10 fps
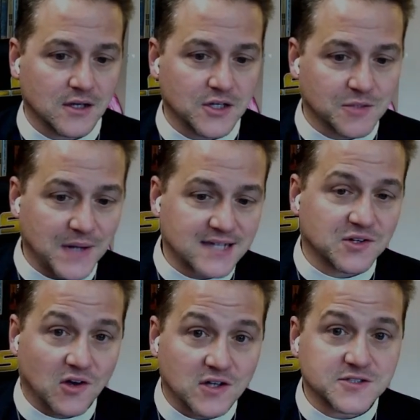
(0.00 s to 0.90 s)
your
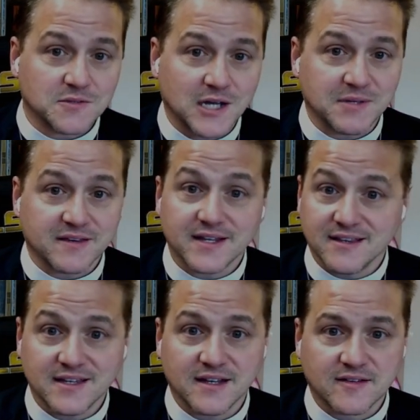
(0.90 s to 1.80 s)
pastor also might be
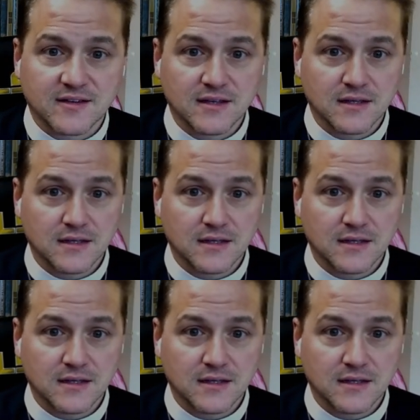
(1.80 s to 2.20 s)
thinking this: